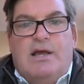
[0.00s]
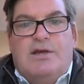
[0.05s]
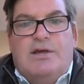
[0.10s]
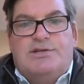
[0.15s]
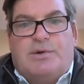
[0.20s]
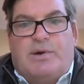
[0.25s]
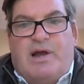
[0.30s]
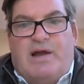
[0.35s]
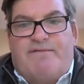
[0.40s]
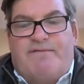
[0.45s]

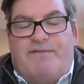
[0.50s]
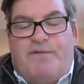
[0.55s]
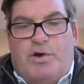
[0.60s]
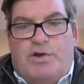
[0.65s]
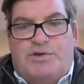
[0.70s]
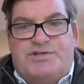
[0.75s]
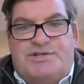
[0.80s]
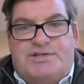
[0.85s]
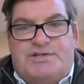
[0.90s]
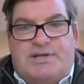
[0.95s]
So our
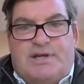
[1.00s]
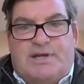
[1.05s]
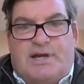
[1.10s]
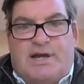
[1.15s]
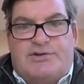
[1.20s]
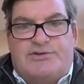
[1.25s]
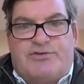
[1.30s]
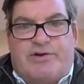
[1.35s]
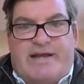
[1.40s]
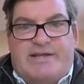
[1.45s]
first uh,
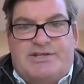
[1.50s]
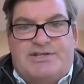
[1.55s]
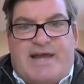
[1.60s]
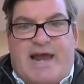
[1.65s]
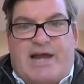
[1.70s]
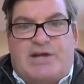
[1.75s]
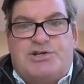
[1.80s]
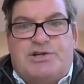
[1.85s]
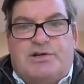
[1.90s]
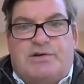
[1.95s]

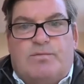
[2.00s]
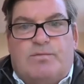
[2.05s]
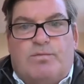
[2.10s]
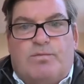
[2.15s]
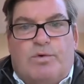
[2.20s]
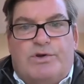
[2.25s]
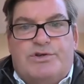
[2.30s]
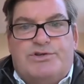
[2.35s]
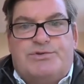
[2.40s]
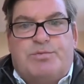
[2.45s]
transaction
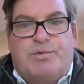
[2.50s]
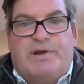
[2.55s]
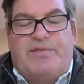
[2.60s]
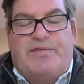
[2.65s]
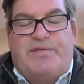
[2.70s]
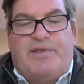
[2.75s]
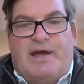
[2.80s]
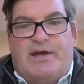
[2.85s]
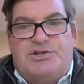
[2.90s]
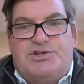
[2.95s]
was with
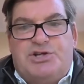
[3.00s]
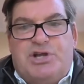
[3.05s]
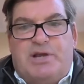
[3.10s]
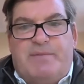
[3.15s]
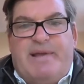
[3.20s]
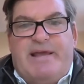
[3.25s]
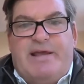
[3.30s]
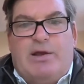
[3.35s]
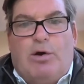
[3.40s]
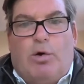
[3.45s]
uh, G
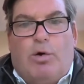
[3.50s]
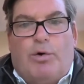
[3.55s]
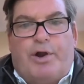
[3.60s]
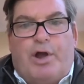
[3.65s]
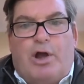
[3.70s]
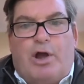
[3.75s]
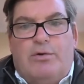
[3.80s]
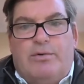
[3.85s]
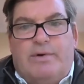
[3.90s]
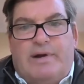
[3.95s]
B
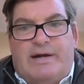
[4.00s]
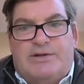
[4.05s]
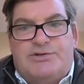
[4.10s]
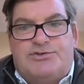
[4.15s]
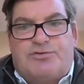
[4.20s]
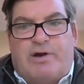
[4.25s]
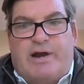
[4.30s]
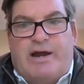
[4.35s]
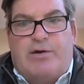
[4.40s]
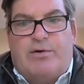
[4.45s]
Auto in
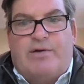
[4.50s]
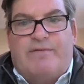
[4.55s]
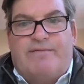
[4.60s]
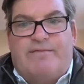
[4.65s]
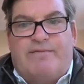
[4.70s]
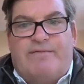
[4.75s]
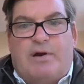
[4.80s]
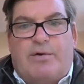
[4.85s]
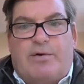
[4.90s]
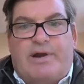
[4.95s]
Australia, a
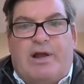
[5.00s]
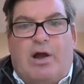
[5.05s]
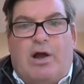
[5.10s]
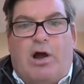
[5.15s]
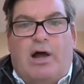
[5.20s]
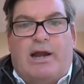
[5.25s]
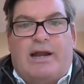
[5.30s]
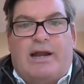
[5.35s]
very highly